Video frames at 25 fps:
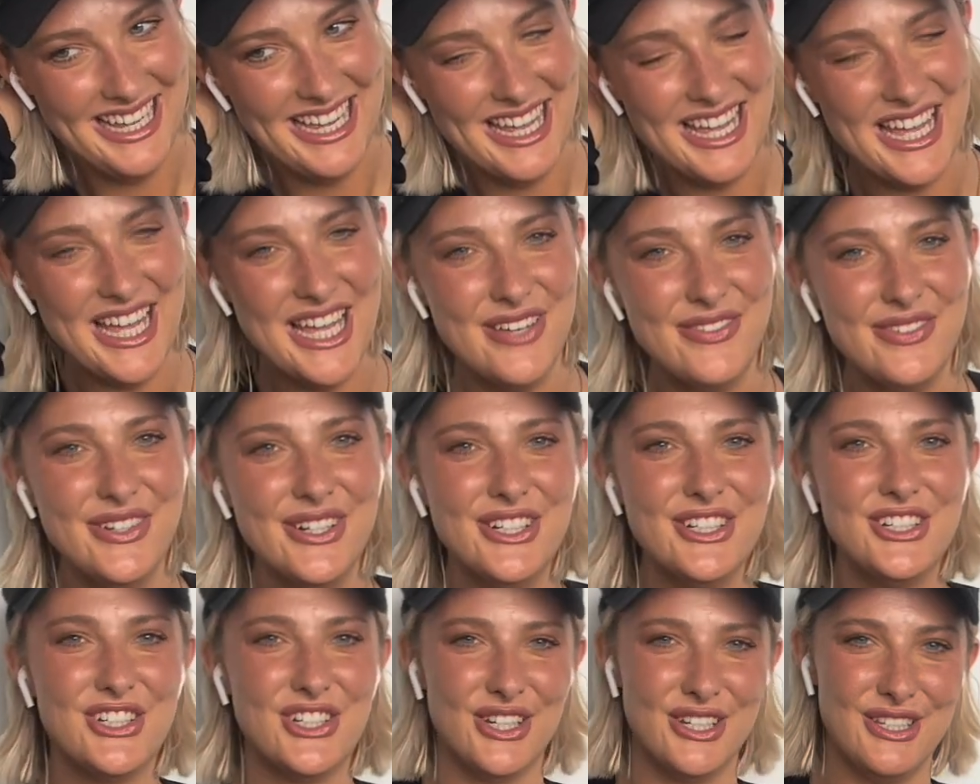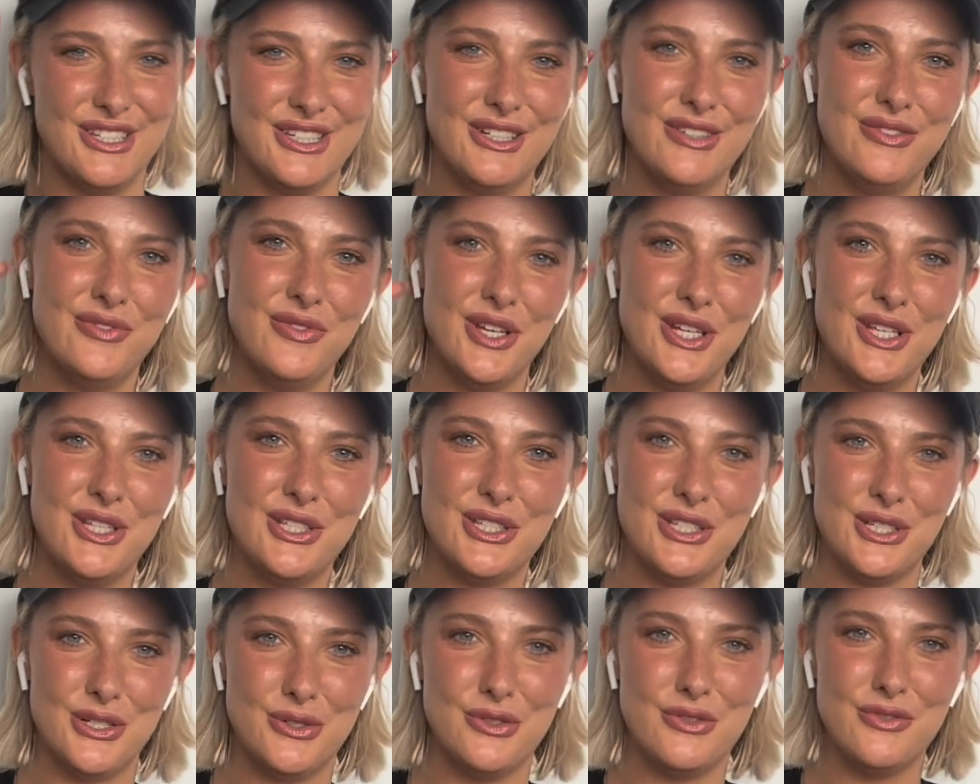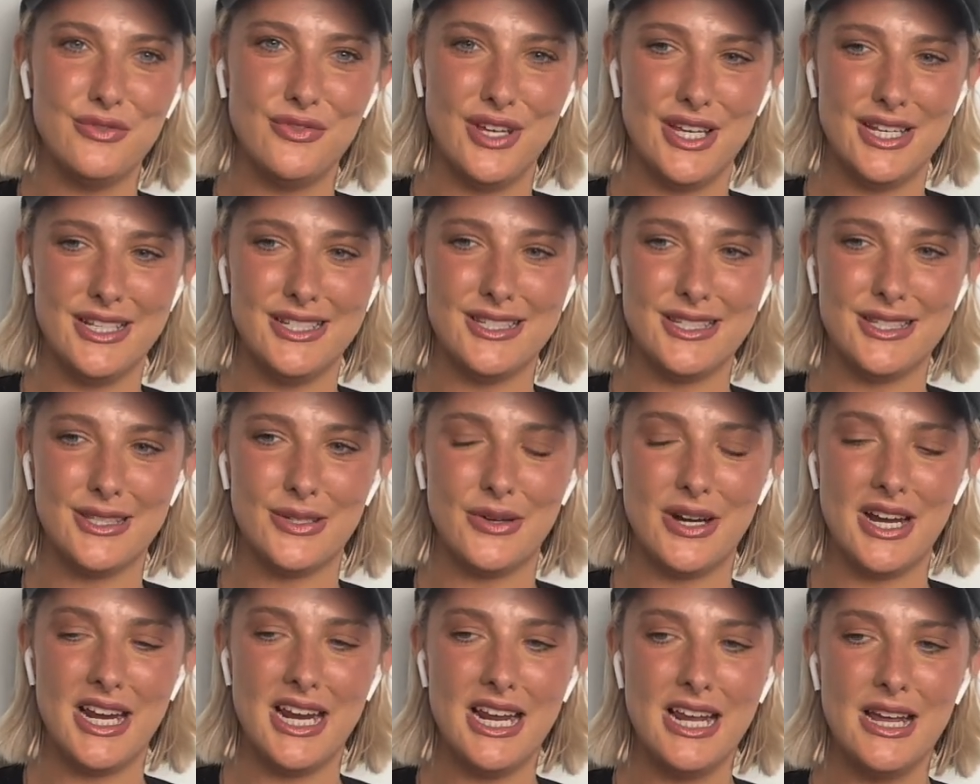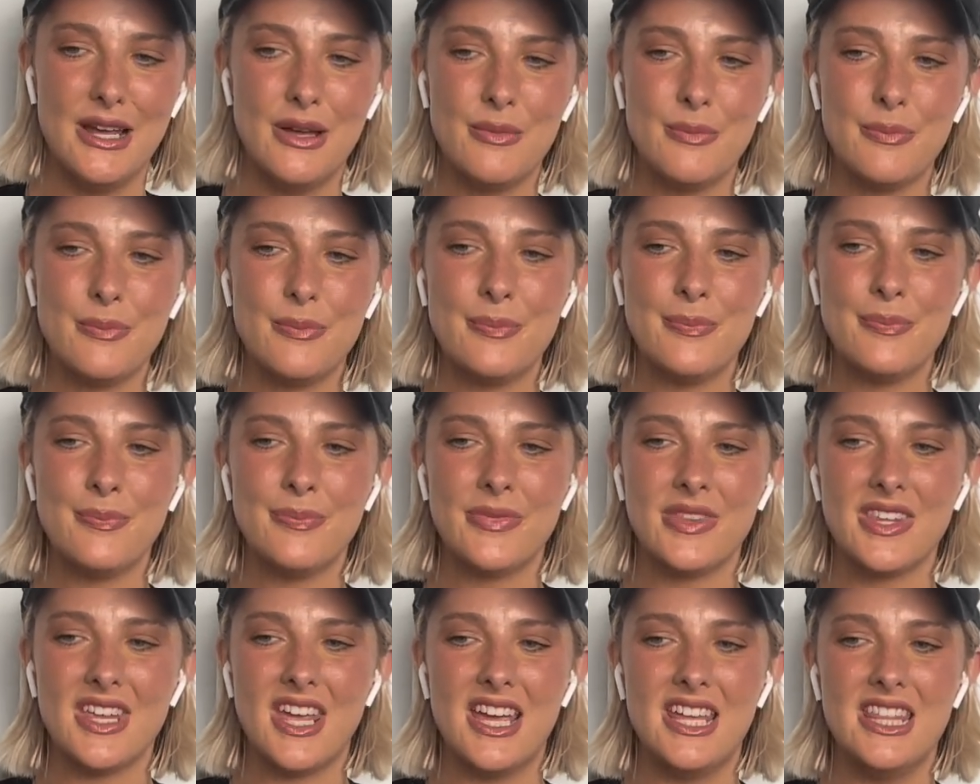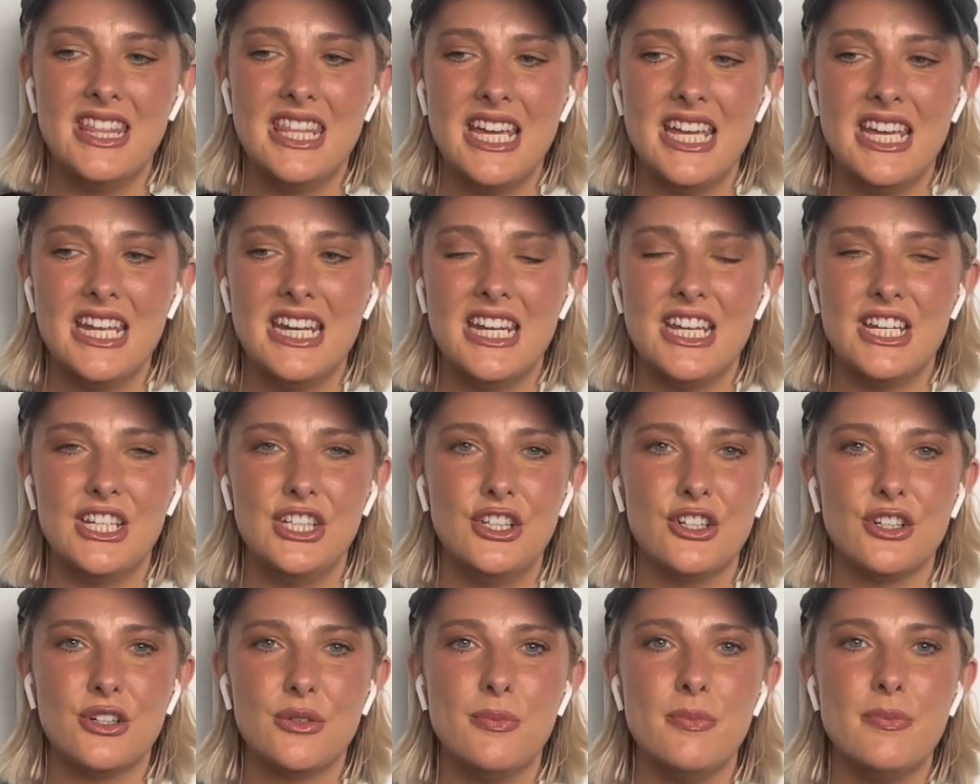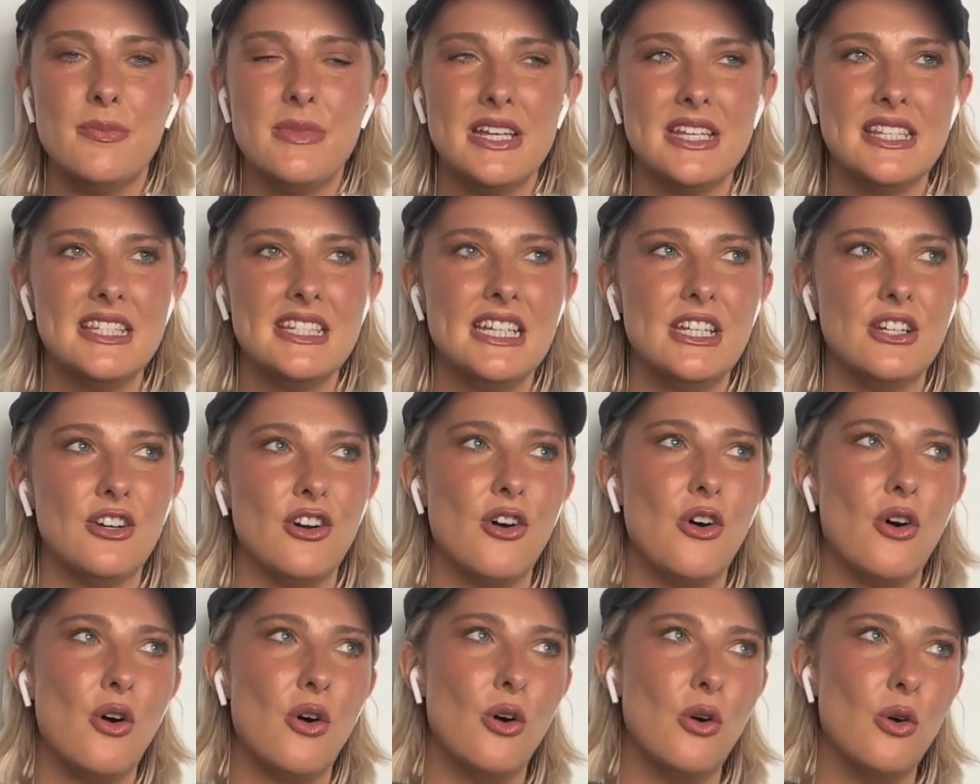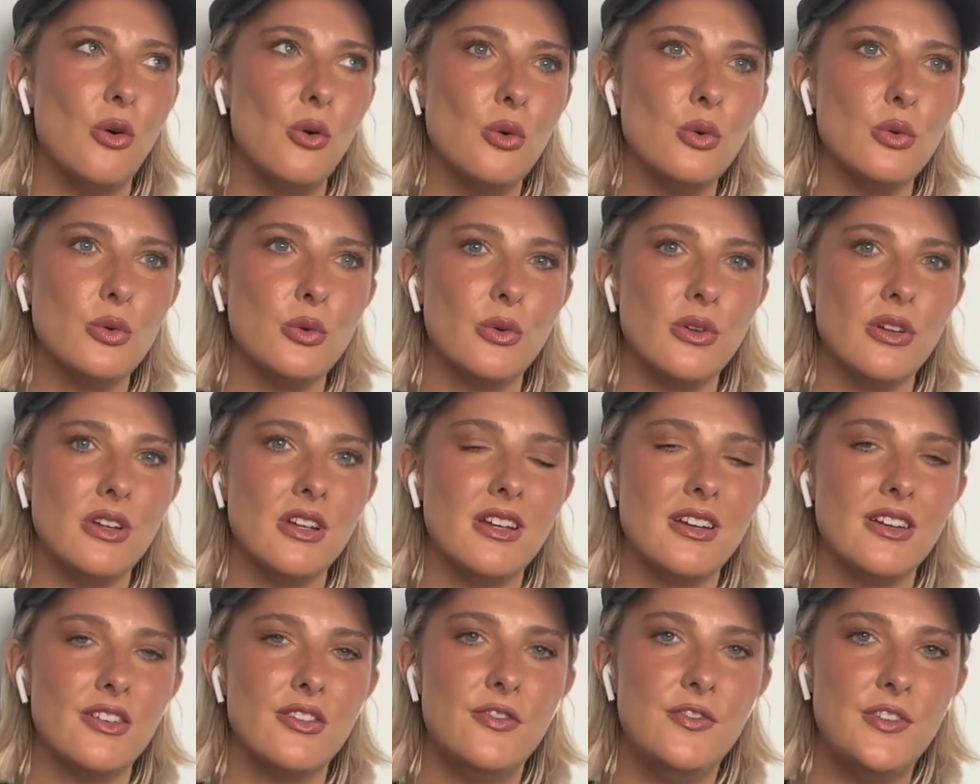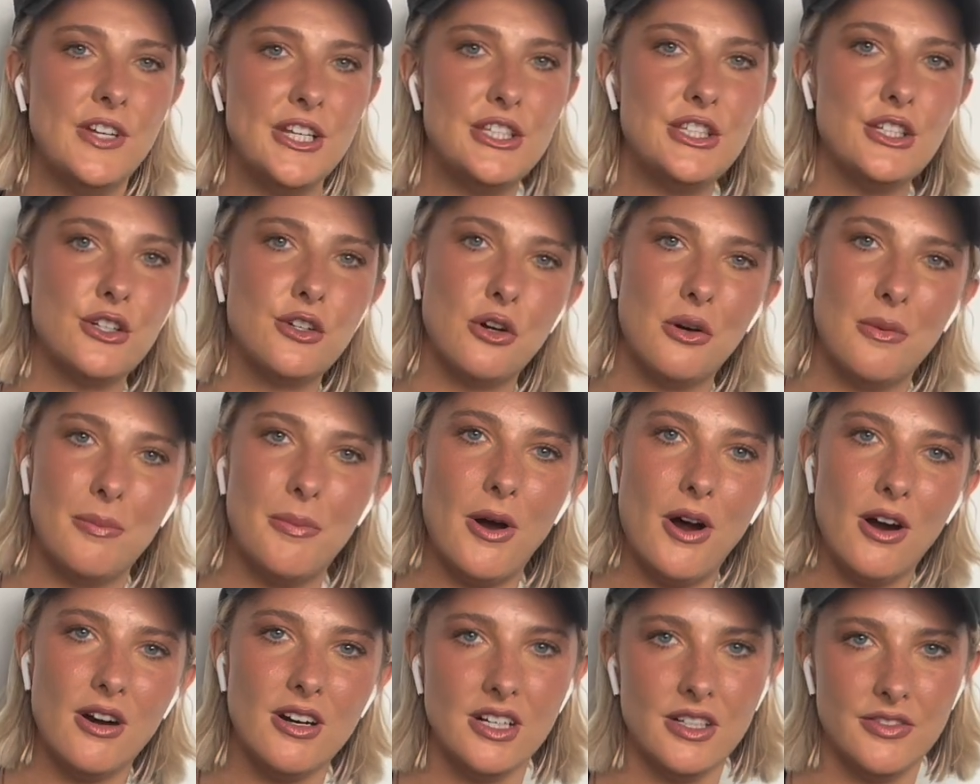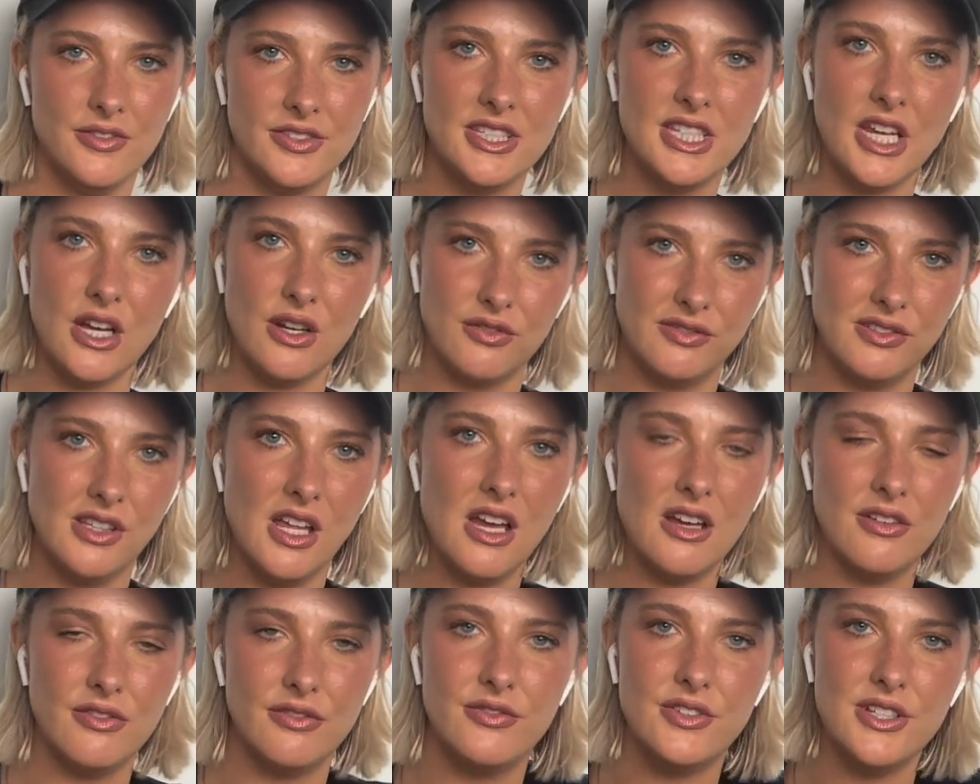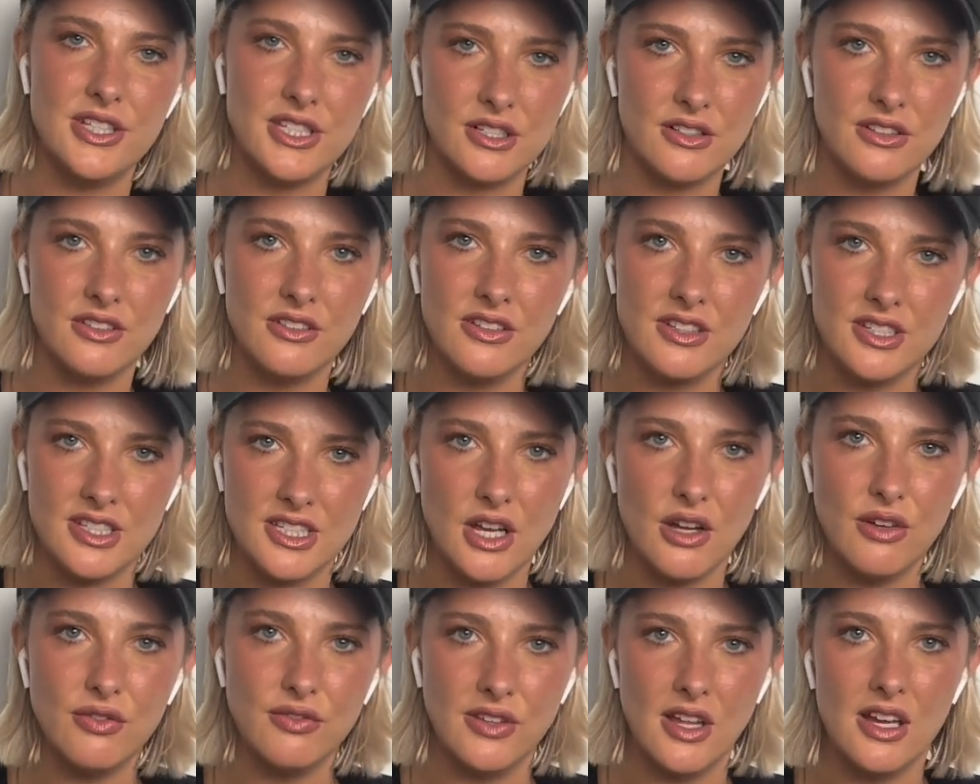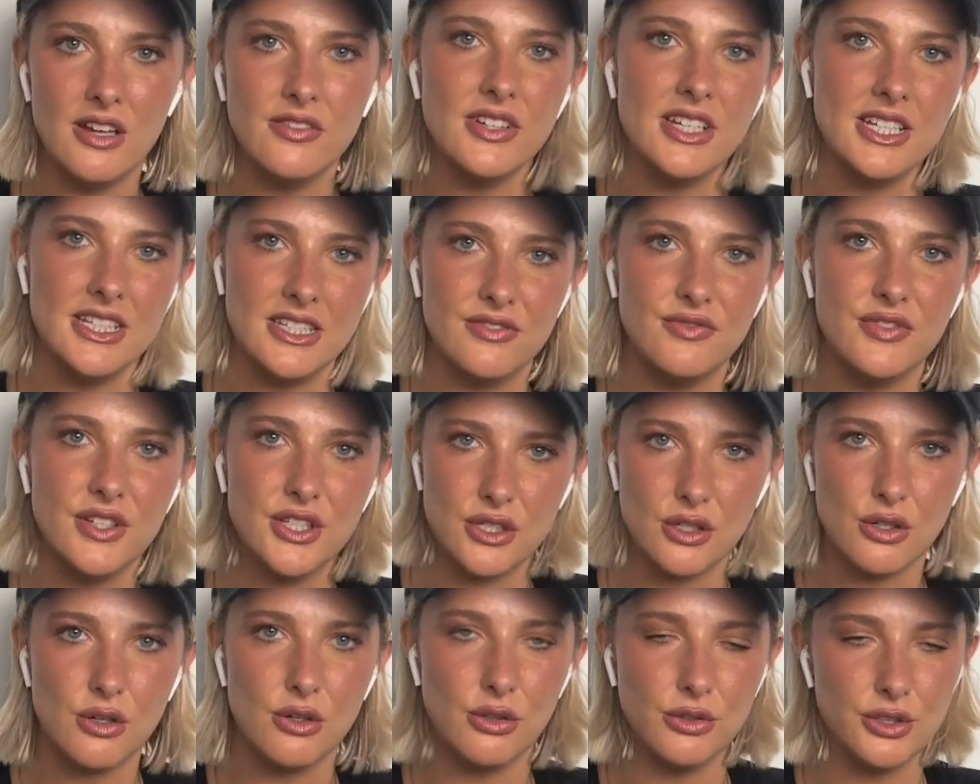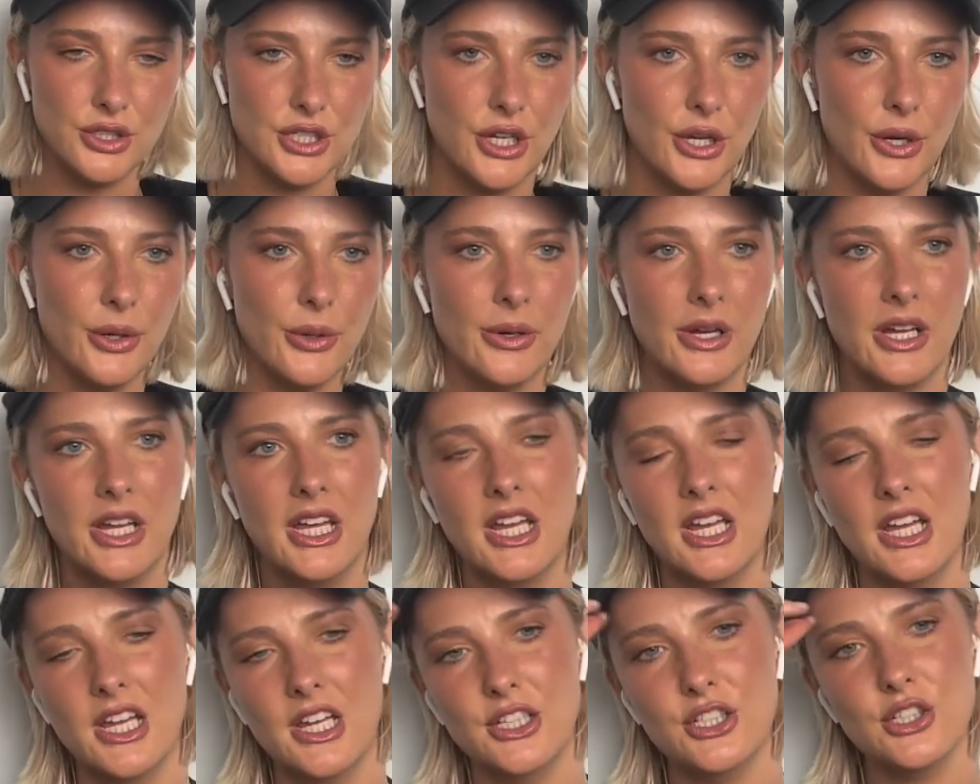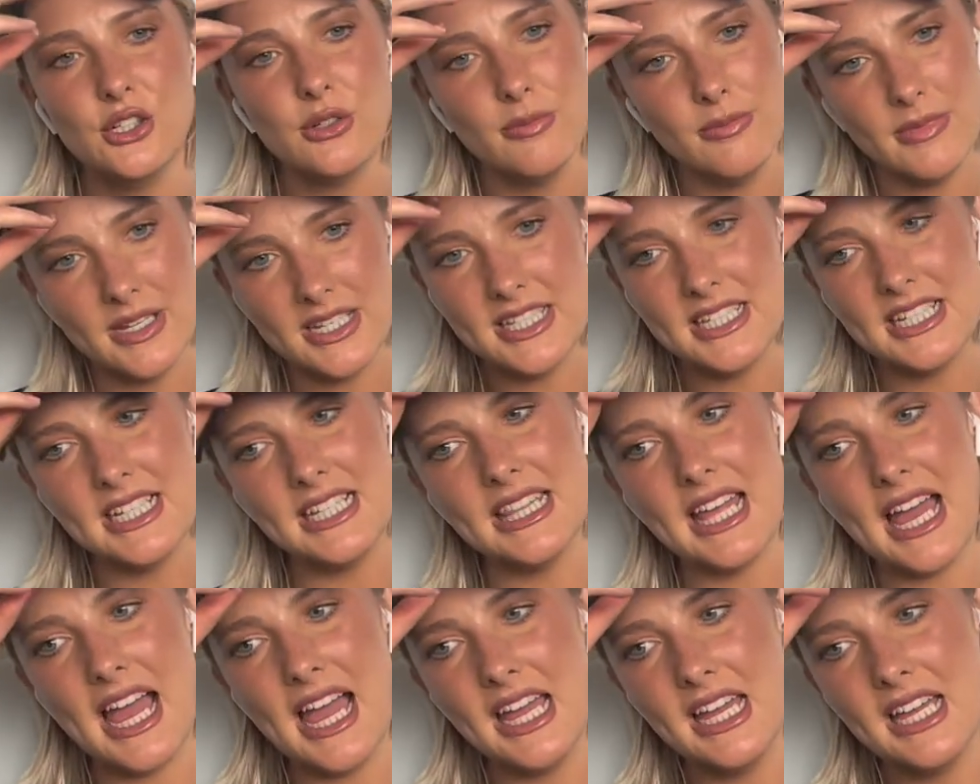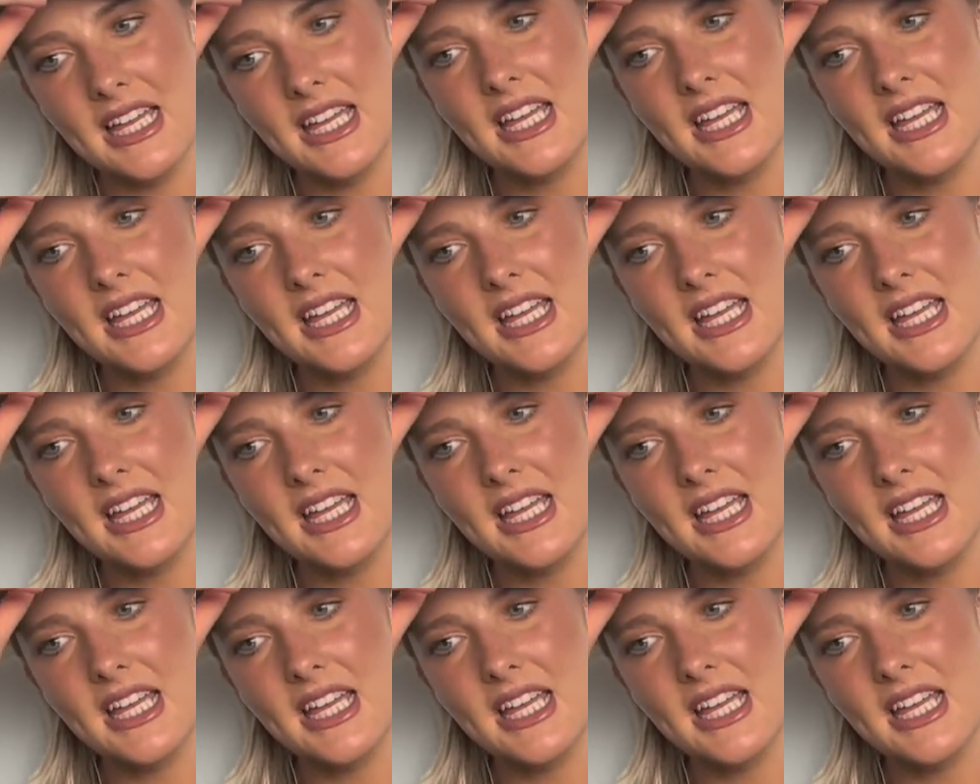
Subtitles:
if you're just in phase 2 and phase 3, then you're missing a whole physical part of self-love. Self-love is physical too. You're missing that.